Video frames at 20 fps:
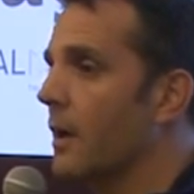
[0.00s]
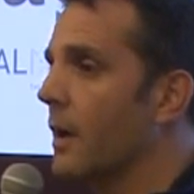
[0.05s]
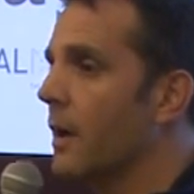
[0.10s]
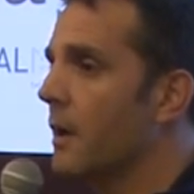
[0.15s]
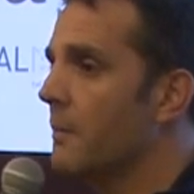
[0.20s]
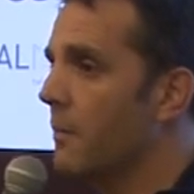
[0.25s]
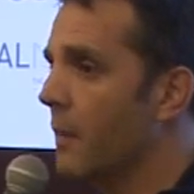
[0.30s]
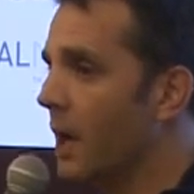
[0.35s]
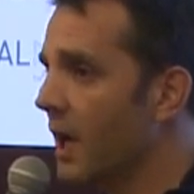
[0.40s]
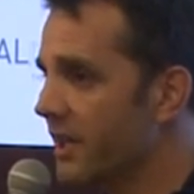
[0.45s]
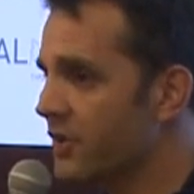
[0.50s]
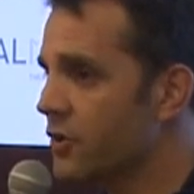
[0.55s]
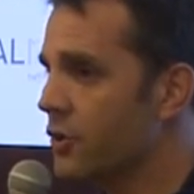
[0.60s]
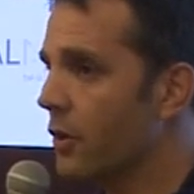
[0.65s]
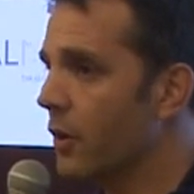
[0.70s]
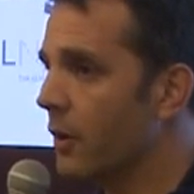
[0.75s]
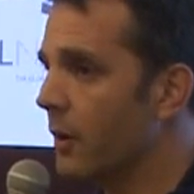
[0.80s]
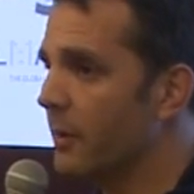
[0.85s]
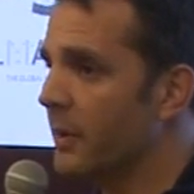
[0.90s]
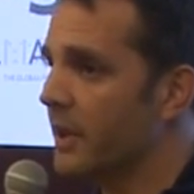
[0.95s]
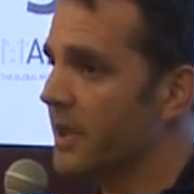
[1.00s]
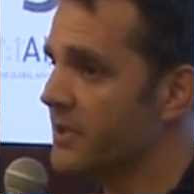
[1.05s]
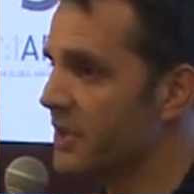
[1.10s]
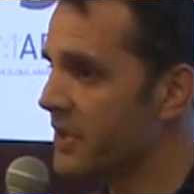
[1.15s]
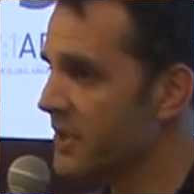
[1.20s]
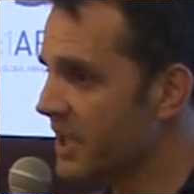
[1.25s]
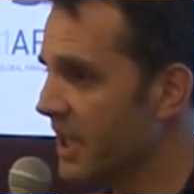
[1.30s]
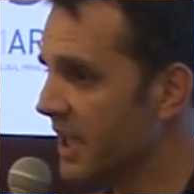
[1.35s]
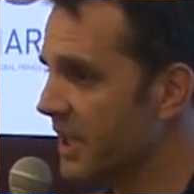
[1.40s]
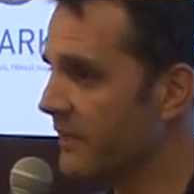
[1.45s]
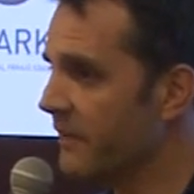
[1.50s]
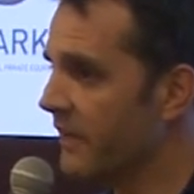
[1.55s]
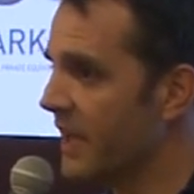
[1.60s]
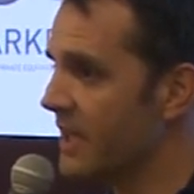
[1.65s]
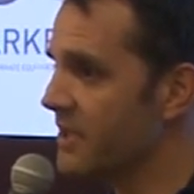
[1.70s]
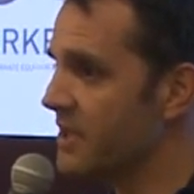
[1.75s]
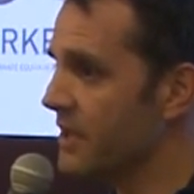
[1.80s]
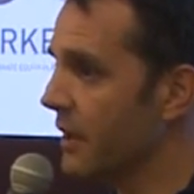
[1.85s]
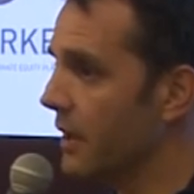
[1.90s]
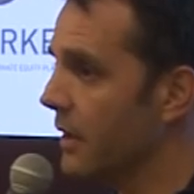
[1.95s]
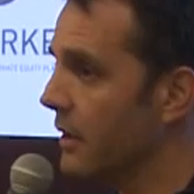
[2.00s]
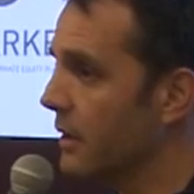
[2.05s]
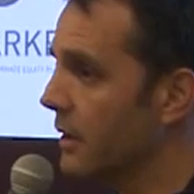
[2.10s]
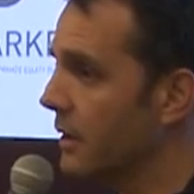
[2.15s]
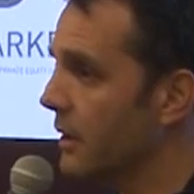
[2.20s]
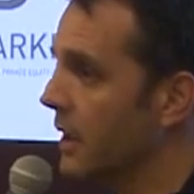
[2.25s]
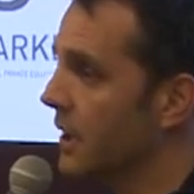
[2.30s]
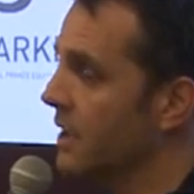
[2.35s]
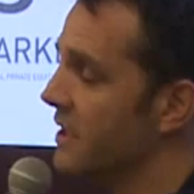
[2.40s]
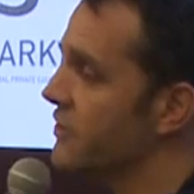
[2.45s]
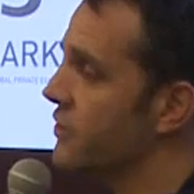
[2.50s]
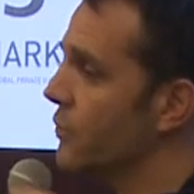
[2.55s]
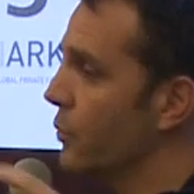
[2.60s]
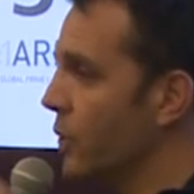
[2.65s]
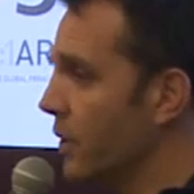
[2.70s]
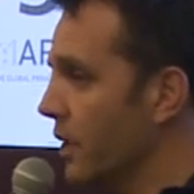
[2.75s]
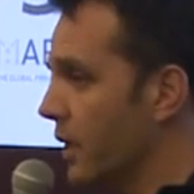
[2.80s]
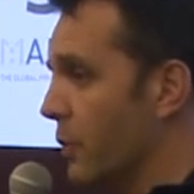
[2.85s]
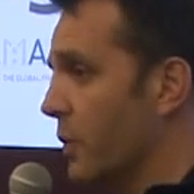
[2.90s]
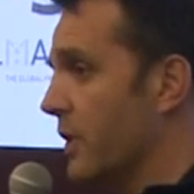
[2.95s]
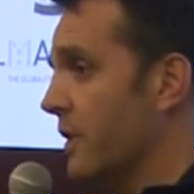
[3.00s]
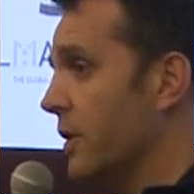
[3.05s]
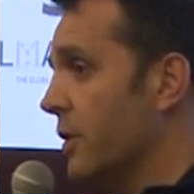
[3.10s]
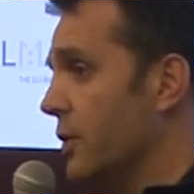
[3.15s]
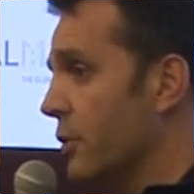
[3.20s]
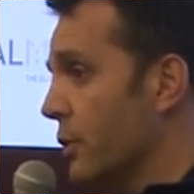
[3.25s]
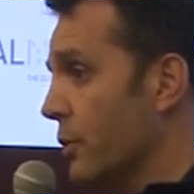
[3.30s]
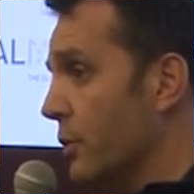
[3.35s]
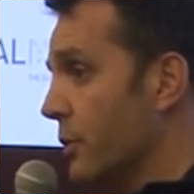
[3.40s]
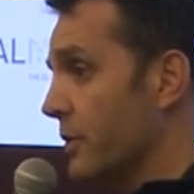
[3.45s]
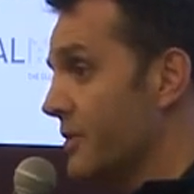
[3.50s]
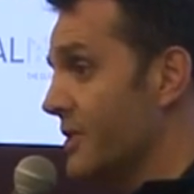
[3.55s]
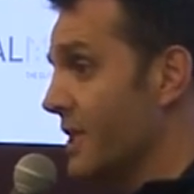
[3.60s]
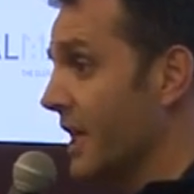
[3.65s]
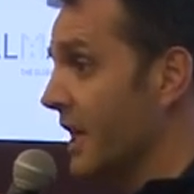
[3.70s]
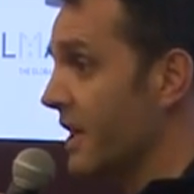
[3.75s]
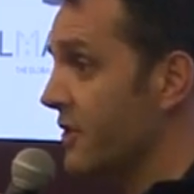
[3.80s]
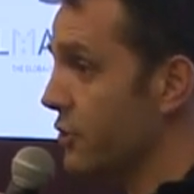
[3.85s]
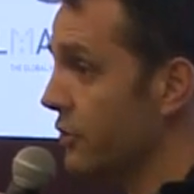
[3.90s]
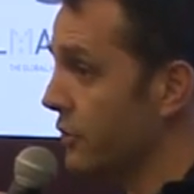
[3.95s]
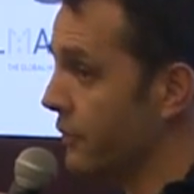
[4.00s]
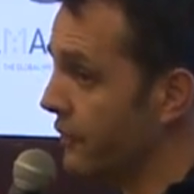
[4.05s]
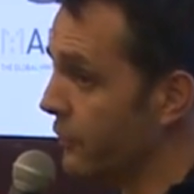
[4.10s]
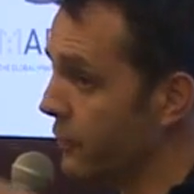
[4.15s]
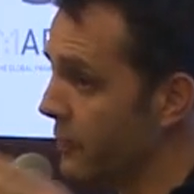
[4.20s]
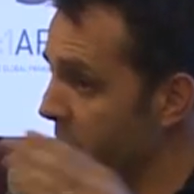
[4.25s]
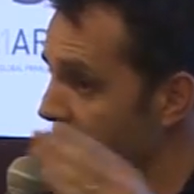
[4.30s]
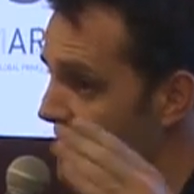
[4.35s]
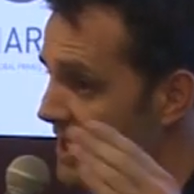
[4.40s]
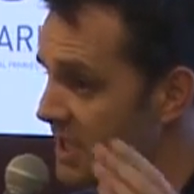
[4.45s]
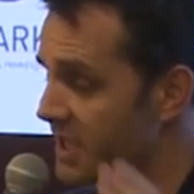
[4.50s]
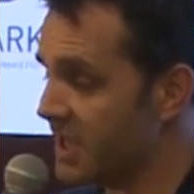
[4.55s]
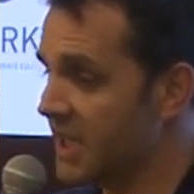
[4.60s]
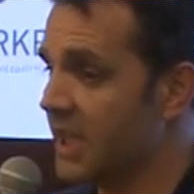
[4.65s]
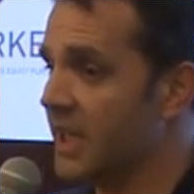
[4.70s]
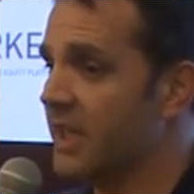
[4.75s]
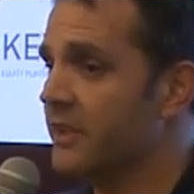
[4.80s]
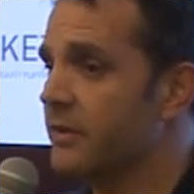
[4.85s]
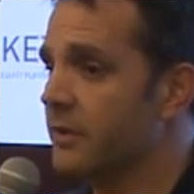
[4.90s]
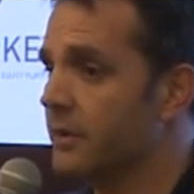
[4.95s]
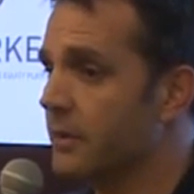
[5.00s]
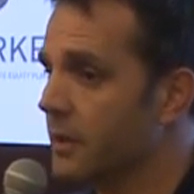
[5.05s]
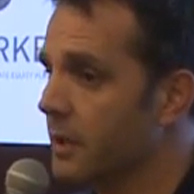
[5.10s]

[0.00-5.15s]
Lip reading: My job as a seed investor is to work with you to get you from seed